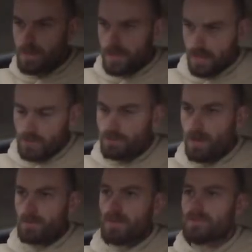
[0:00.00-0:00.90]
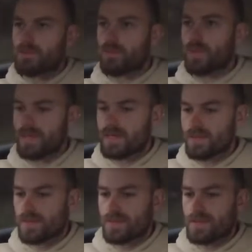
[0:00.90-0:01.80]
The other problem
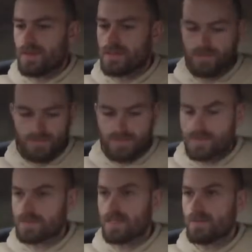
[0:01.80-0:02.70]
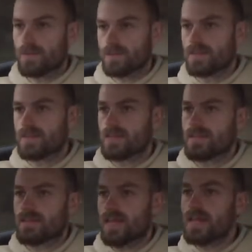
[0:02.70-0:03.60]
that I've seen with
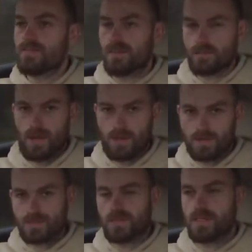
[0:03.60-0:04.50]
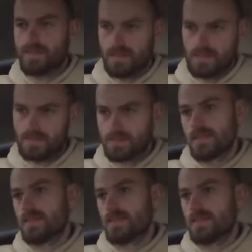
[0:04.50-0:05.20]
the EV mode in this,